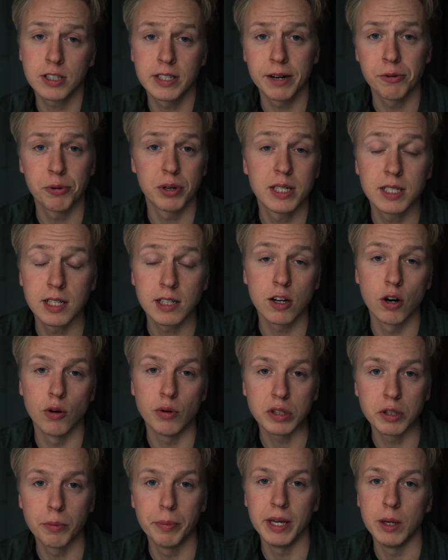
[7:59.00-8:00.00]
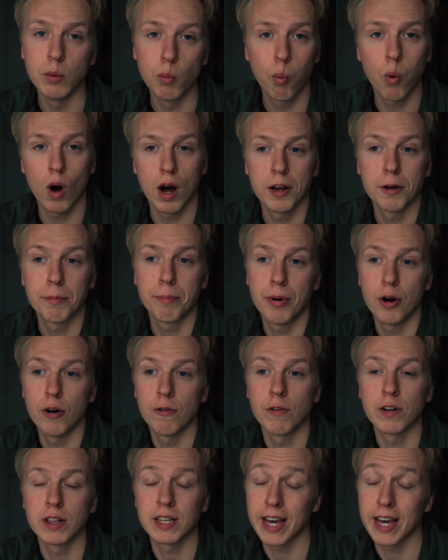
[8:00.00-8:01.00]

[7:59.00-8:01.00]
there isn't going to be one perfect